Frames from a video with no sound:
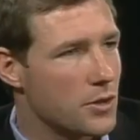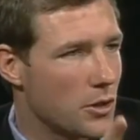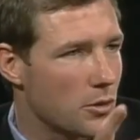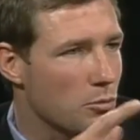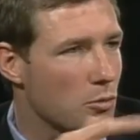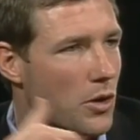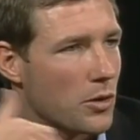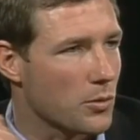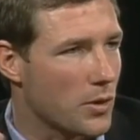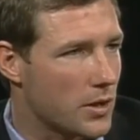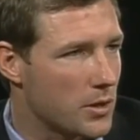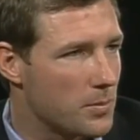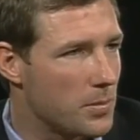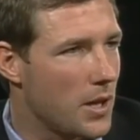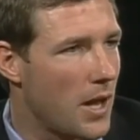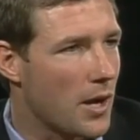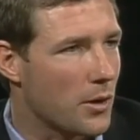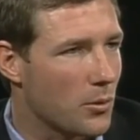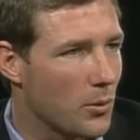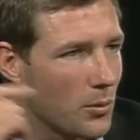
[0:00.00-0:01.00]
you know, run around the
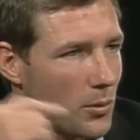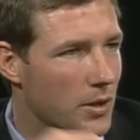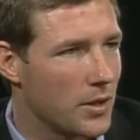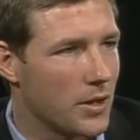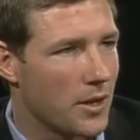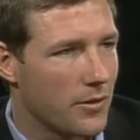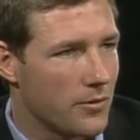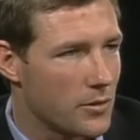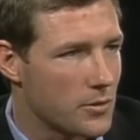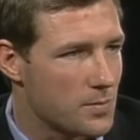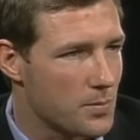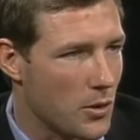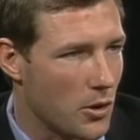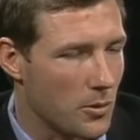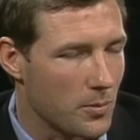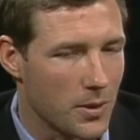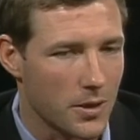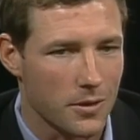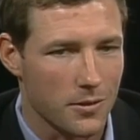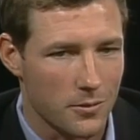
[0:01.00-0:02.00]
block where we didn't have a
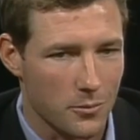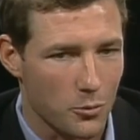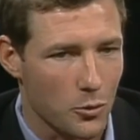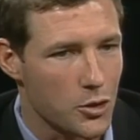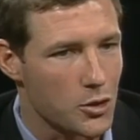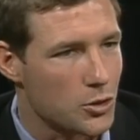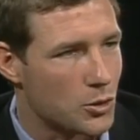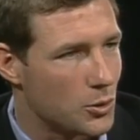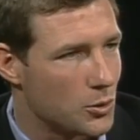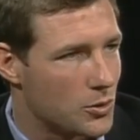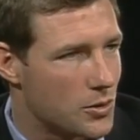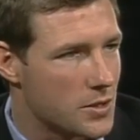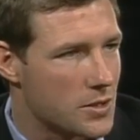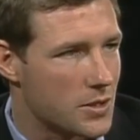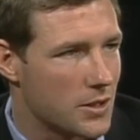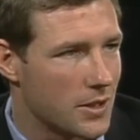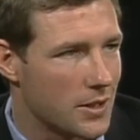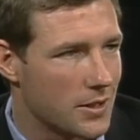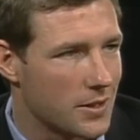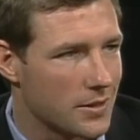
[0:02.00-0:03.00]
permit and reshoot the
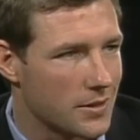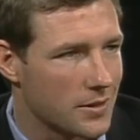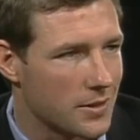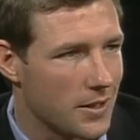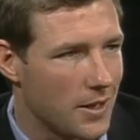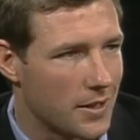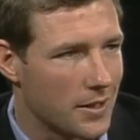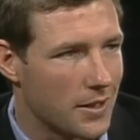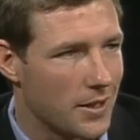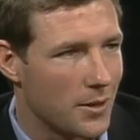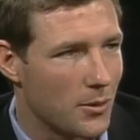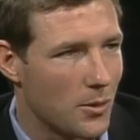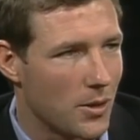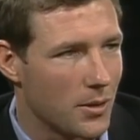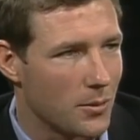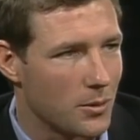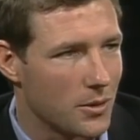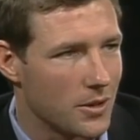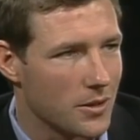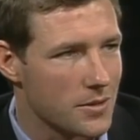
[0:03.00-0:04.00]
scene and kind of get
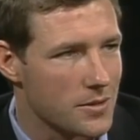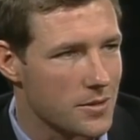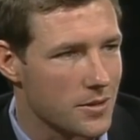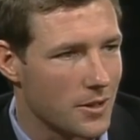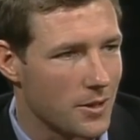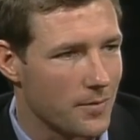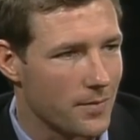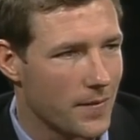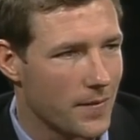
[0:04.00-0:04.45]
away with it. So